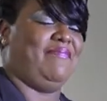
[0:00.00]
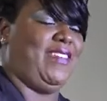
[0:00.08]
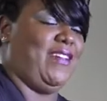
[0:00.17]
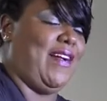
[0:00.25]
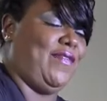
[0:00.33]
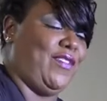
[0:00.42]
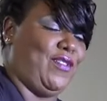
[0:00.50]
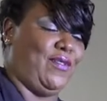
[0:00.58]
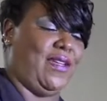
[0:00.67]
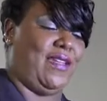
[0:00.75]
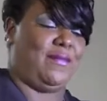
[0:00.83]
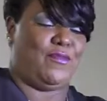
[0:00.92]
You don't have to do
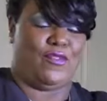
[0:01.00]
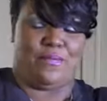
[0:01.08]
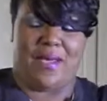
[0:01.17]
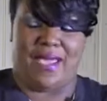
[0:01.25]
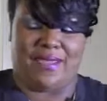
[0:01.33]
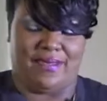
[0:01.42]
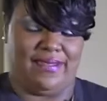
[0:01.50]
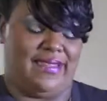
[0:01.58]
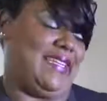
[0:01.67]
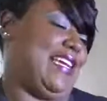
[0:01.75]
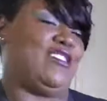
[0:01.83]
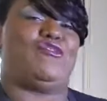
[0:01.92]
that anymore. Buy you
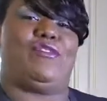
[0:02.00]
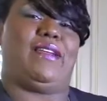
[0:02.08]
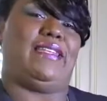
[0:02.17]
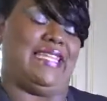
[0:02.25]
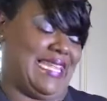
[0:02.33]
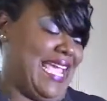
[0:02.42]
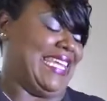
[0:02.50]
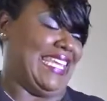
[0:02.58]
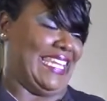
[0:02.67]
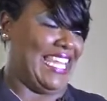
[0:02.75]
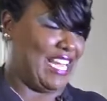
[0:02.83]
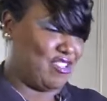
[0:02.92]
an
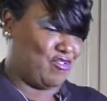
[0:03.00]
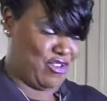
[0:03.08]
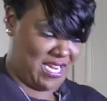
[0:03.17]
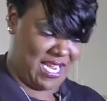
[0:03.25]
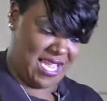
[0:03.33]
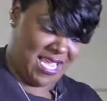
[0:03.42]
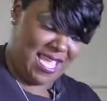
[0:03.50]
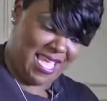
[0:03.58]
electric